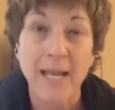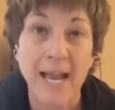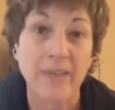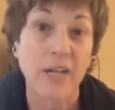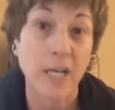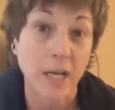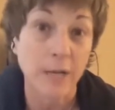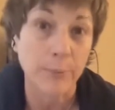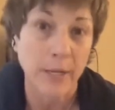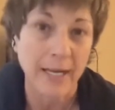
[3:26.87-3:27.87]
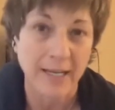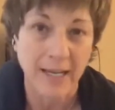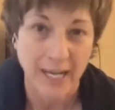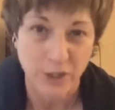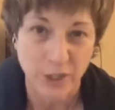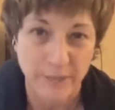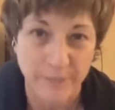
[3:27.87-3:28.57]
and the gut-brain connection.